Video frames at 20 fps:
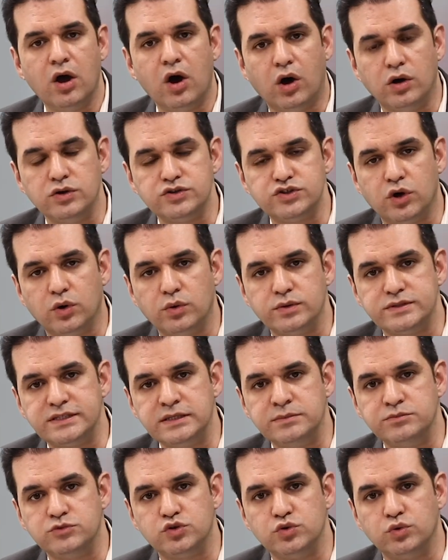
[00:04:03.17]
also
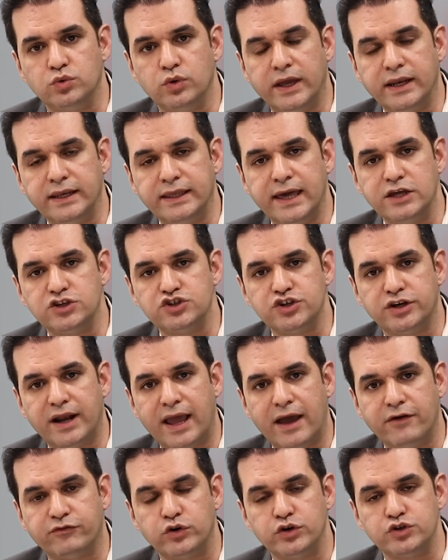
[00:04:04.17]
seemed to engage in an
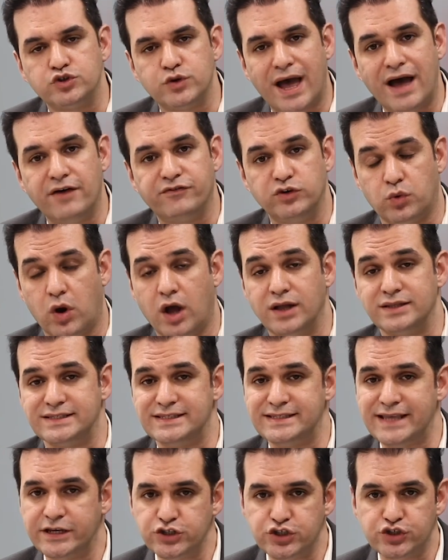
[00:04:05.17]
effort to have Iran
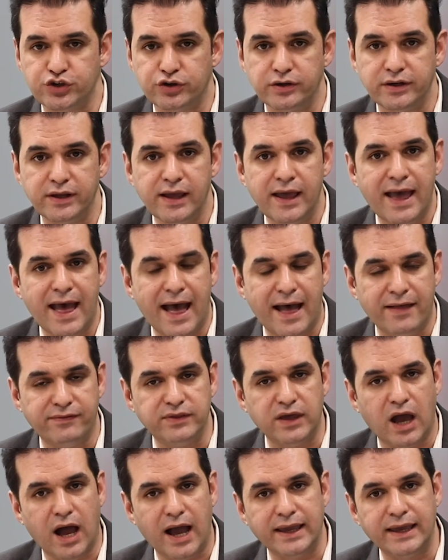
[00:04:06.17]
censured at
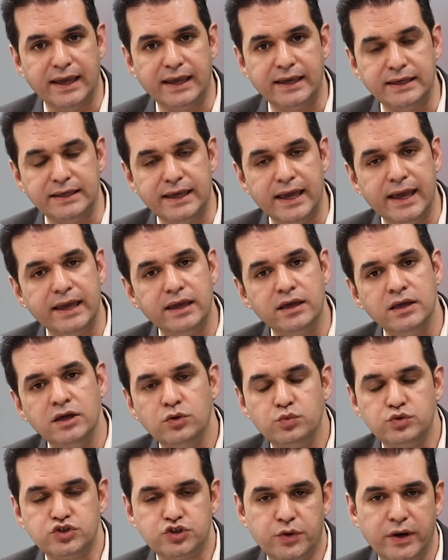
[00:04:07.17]
the IAEA,
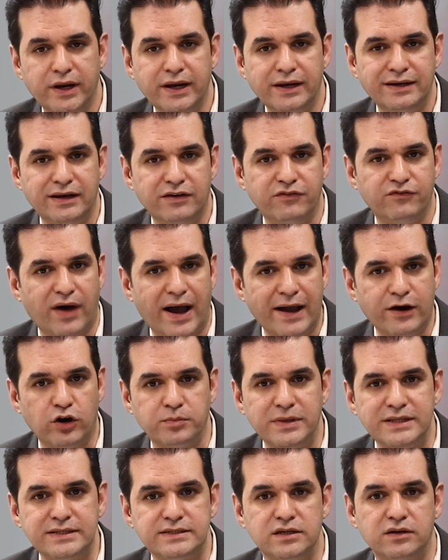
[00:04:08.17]
which created an
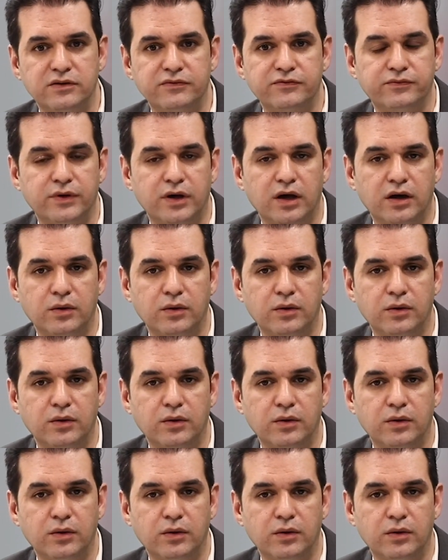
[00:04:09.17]
environment of